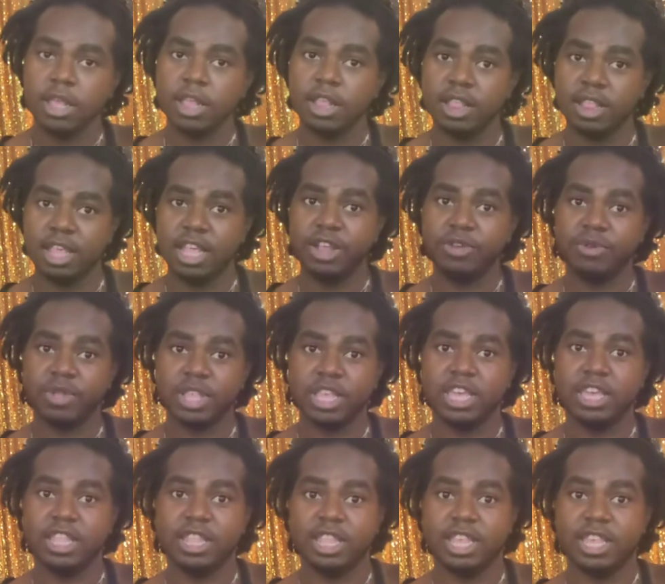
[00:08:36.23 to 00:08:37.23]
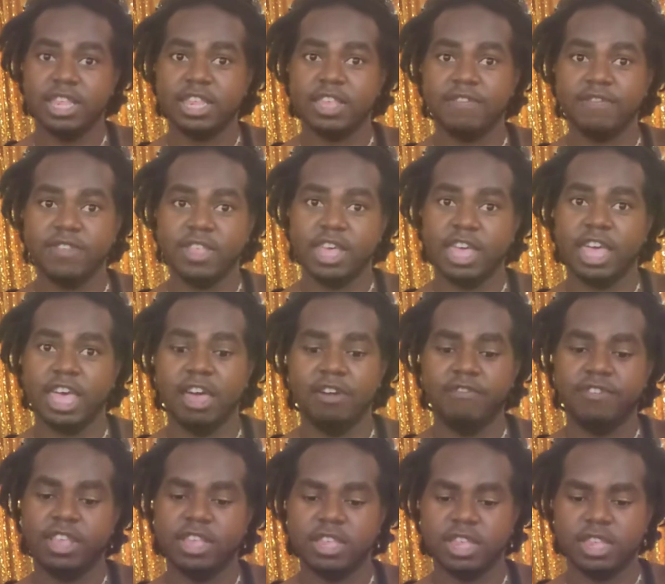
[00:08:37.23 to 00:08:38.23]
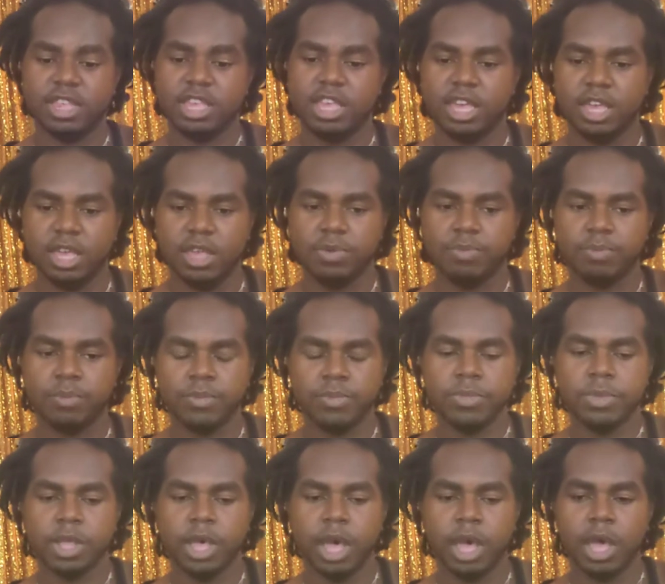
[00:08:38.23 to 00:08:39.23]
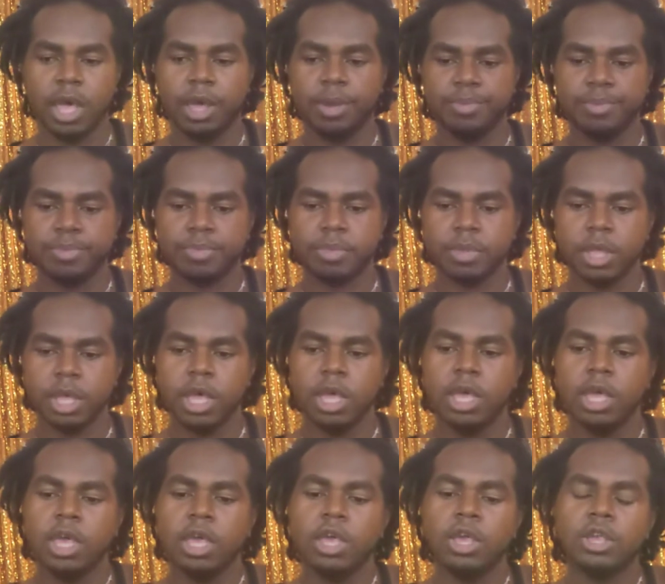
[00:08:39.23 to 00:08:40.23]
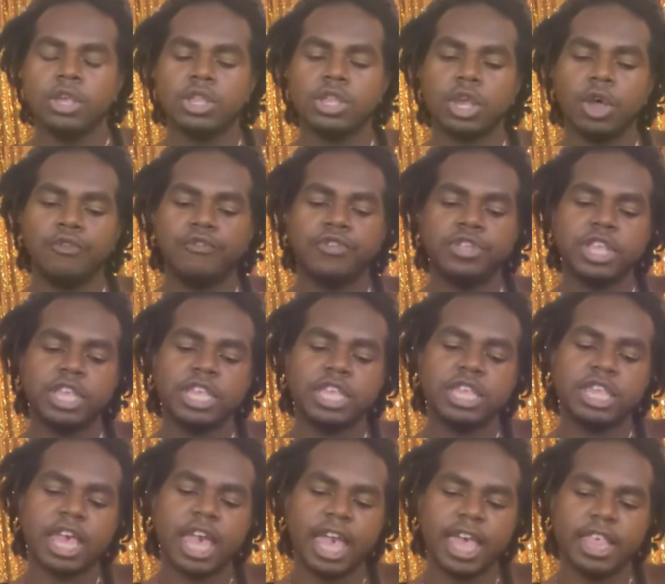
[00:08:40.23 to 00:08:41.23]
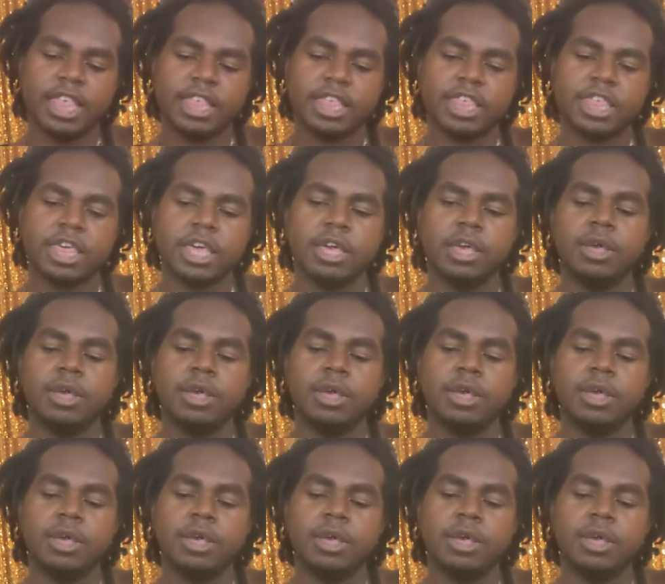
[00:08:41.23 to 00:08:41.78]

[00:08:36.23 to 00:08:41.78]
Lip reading: Literally in this. I feel like confidence is key. So for this 10th,